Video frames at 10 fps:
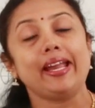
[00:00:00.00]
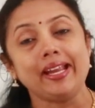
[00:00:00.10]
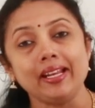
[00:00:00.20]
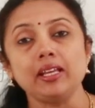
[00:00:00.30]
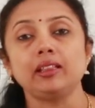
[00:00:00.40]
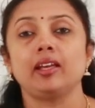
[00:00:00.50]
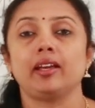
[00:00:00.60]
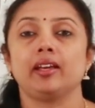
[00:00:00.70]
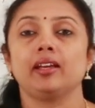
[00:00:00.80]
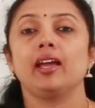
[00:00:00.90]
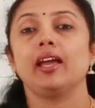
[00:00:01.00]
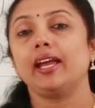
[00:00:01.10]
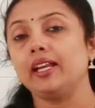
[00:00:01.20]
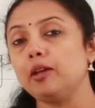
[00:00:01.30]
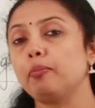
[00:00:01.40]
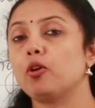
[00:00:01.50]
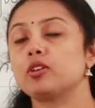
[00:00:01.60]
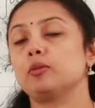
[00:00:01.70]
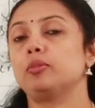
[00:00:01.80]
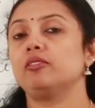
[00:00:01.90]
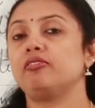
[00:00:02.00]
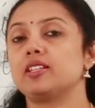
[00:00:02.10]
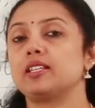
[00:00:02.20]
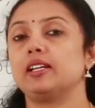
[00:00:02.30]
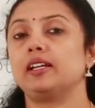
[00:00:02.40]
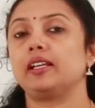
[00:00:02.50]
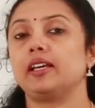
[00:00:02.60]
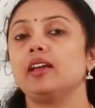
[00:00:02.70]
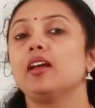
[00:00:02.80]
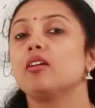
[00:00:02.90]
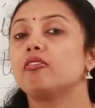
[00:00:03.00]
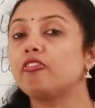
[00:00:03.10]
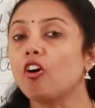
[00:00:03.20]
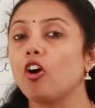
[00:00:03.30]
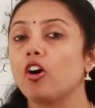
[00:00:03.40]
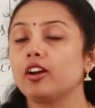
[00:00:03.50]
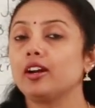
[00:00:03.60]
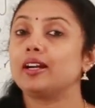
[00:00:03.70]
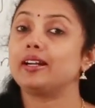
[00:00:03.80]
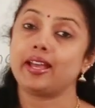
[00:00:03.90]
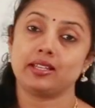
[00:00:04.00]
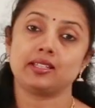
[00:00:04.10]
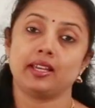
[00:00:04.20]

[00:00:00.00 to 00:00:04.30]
anything, any possible facility for death